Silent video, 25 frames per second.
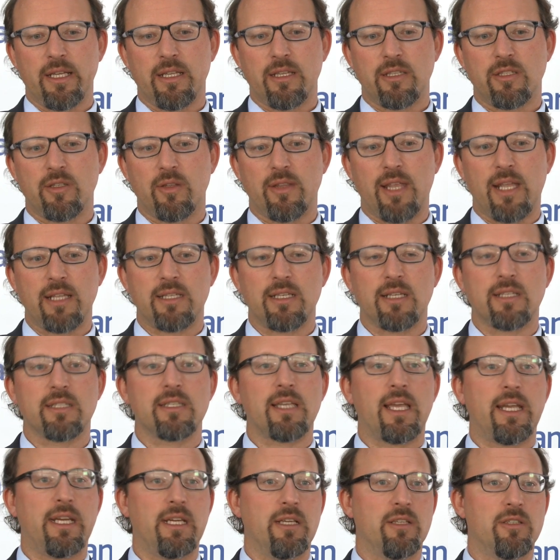So that's
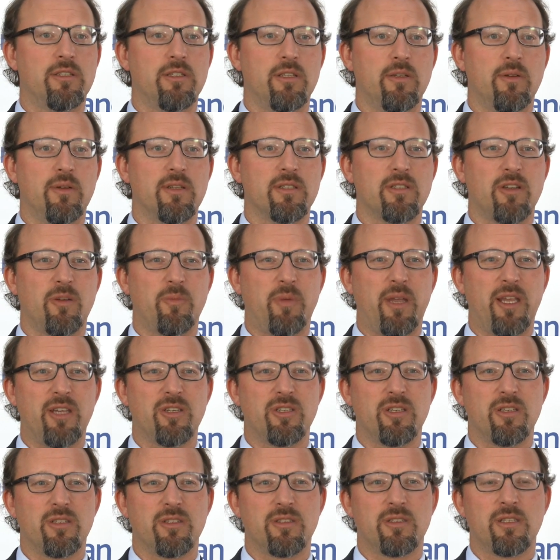exciting too, as our
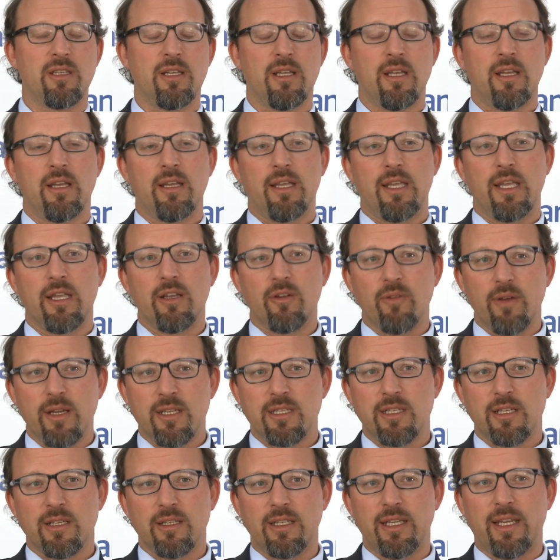patients
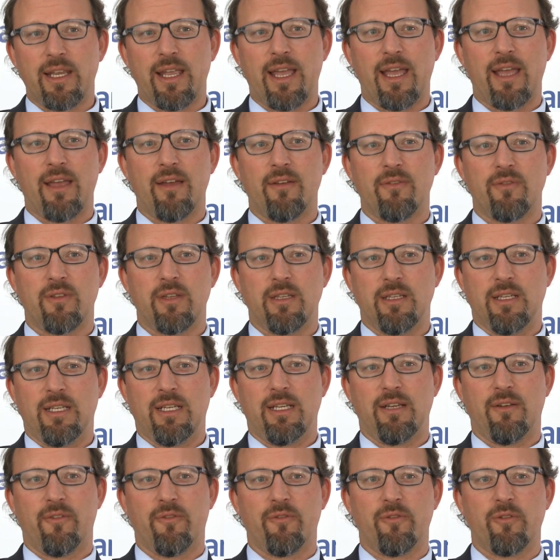increasingly have the
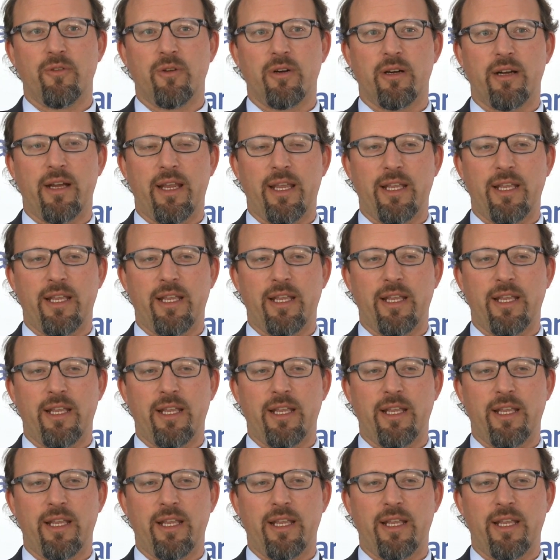need for